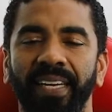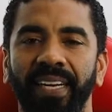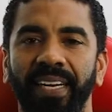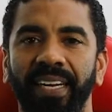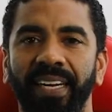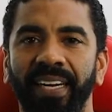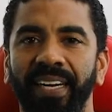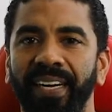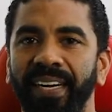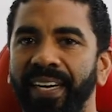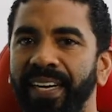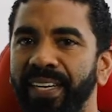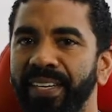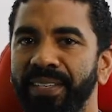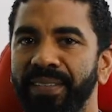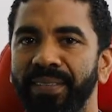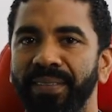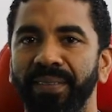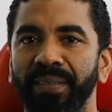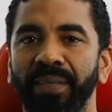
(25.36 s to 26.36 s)

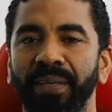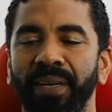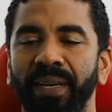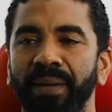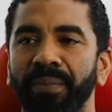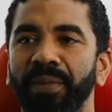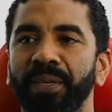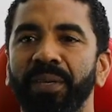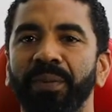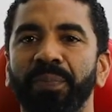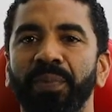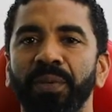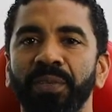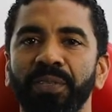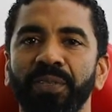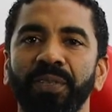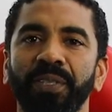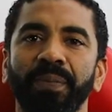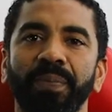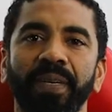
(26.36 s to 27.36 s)
I'm the
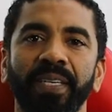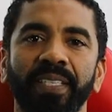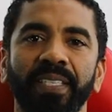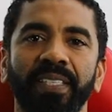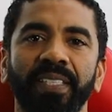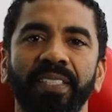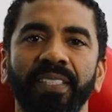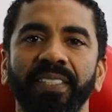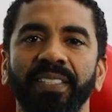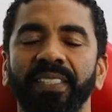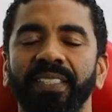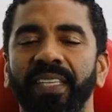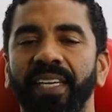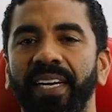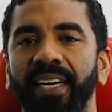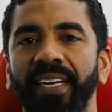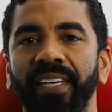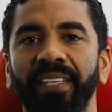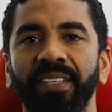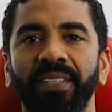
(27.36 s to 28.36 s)
upholstery specialist.
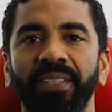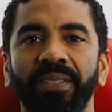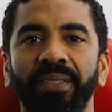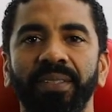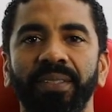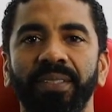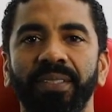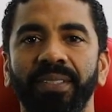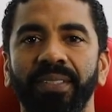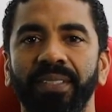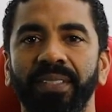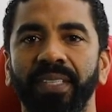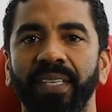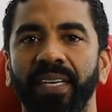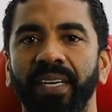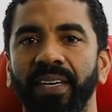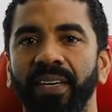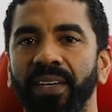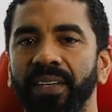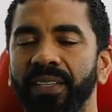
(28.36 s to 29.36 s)
I do
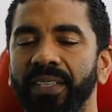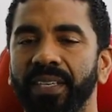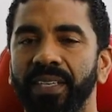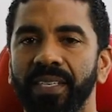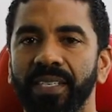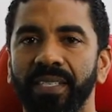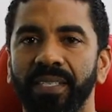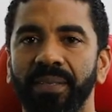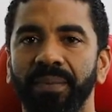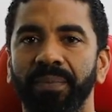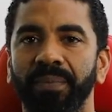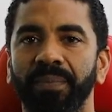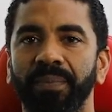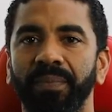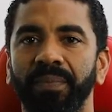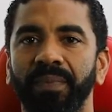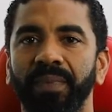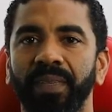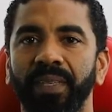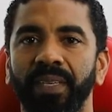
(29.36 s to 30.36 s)
all the
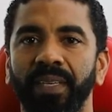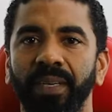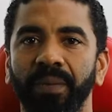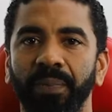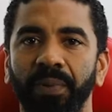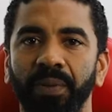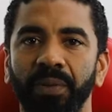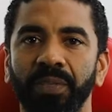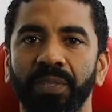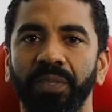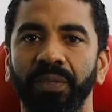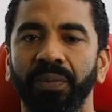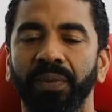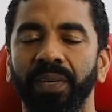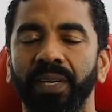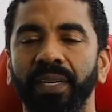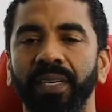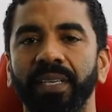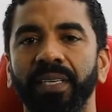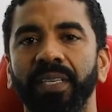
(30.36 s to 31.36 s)
custom upholstery
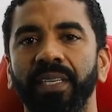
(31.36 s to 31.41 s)
work.